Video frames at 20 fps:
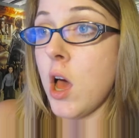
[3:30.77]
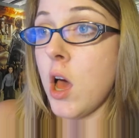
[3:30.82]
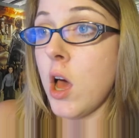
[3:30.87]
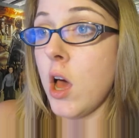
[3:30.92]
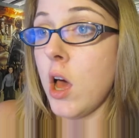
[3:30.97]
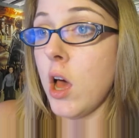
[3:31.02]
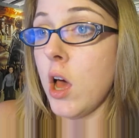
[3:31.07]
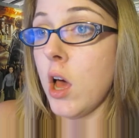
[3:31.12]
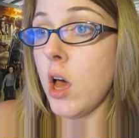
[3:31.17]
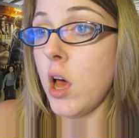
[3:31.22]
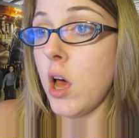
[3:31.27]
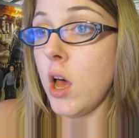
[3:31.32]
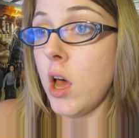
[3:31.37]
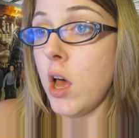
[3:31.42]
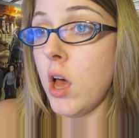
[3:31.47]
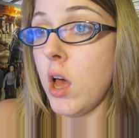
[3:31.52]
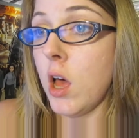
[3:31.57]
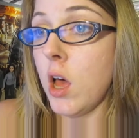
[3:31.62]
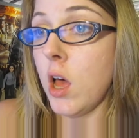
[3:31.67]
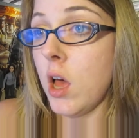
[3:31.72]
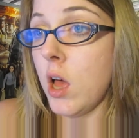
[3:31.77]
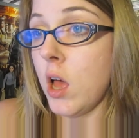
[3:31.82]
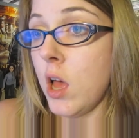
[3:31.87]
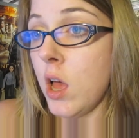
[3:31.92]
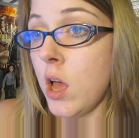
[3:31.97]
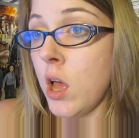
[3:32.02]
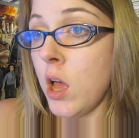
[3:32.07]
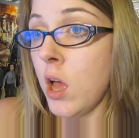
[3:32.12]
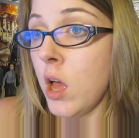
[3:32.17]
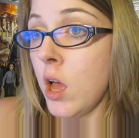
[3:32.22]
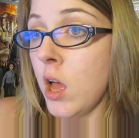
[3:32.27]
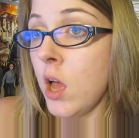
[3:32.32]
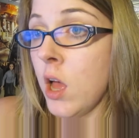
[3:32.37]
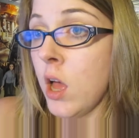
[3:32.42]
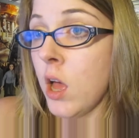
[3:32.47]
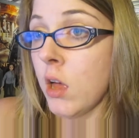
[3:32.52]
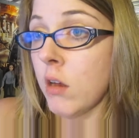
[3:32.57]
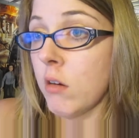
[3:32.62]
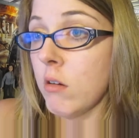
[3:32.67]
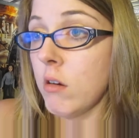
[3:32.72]
Ah,
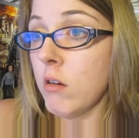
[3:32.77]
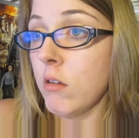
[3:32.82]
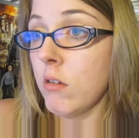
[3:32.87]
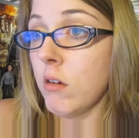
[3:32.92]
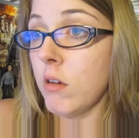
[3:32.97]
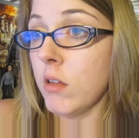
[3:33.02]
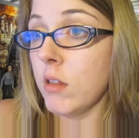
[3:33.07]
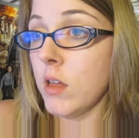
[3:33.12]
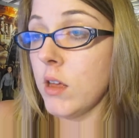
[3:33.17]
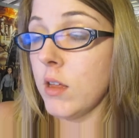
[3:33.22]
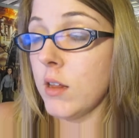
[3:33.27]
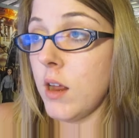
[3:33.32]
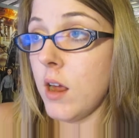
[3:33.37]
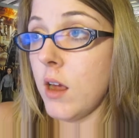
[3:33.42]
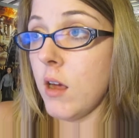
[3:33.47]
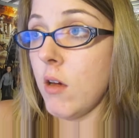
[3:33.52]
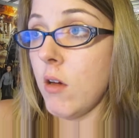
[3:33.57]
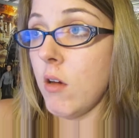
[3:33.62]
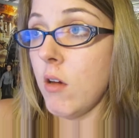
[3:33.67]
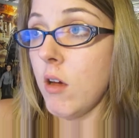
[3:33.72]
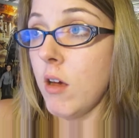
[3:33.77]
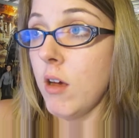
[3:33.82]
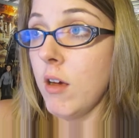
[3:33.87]
uh, renew online now.